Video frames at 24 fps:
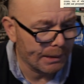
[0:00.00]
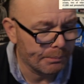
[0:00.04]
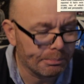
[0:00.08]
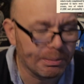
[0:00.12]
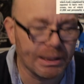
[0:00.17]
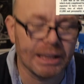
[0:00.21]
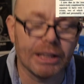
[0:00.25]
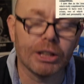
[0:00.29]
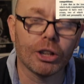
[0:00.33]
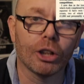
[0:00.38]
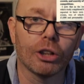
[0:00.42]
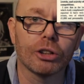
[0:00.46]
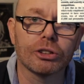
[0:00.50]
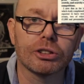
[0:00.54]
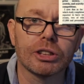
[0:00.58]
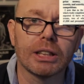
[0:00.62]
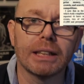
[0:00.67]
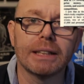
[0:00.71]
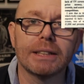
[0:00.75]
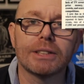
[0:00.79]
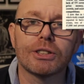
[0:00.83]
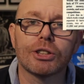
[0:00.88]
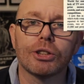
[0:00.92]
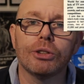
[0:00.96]
Because
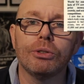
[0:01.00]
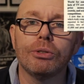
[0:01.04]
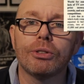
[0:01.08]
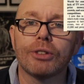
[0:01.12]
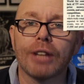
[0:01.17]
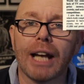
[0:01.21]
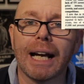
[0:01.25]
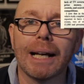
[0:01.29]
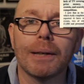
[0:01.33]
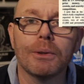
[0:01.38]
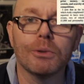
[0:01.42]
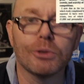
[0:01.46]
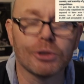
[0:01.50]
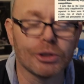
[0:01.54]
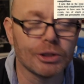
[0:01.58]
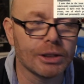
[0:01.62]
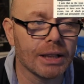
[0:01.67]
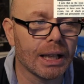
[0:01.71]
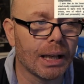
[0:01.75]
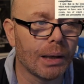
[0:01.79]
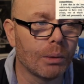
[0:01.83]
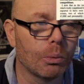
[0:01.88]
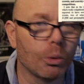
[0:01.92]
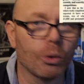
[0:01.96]
in
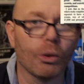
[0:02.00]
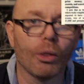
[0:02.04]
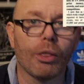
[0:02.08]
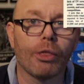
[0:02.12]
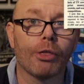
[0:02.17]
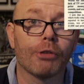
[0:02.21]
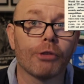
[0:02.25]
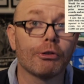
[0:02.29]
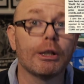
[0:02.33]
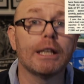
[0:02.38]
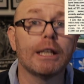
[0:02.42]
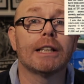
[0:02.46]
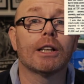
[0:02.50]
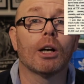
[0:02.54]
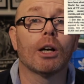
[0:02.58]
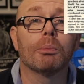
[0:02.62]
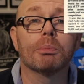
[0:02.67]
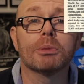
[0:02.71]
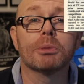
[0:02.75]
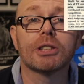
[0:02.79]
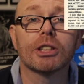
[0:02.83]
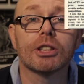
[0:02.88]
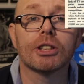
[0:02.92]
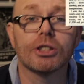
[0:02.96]
2000 I won three
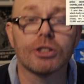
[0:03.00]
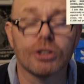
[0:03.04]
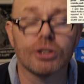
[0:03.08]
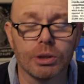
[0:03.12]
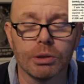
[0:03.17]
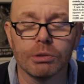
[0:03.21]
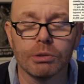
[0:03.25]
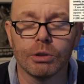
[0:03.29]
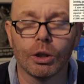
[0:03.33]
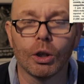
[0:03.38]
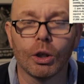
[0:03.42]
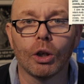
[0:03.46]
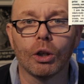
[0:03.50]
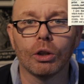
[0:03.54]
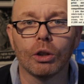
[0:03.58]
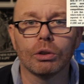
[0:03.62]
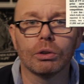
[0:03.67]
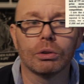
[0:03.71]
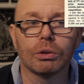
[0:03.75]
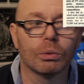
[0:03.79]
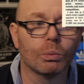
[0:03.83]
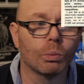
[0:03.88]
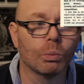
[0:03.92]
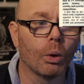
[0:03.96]
competitions that were
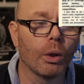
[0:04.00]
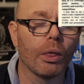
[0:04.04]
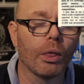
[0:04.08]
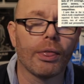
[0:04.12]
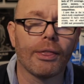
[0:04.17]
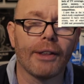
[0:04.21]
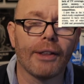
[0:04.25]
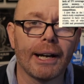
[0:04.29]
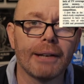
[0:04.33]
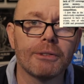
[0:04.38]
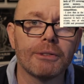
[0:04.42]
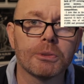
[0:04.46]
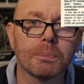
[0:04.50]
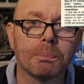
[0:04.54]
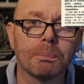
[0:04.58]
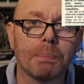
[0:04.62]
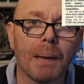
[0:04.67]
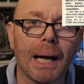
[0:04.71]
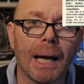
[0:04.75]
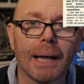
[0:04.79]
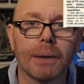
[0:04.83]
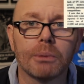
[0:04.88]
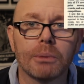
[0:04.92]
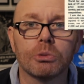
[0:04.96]
all
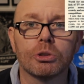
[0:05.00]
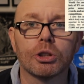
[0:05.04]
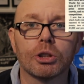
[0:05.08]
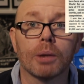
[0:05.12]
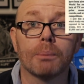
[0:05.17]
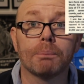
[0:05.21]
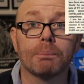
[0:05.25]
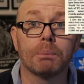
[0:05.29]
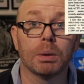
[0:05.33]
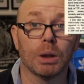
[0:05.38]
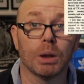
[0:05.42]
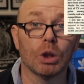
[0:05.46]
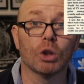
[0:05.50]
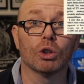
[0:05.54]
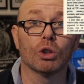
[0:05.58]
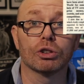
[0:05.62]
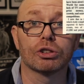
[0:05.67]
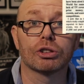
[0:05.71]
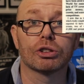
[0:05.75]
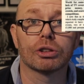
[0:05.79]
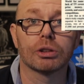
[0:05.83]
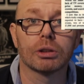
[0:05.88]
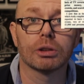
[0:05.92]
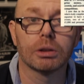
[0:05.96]
£1,000
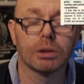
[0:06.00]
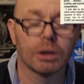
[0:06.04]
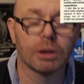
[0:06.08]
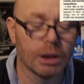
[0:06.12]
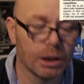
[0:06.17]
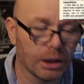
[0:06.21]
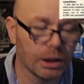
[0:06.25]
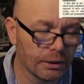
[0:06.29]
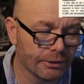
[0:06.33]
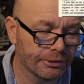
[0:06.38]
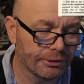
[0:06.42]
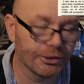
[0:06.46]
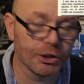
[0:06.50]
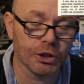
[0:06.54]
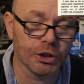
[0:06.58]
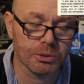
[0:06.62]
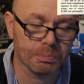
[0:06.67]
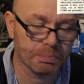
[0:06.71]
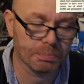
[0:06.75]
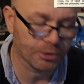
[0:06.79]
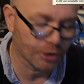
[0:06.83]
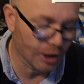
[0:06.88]
plus first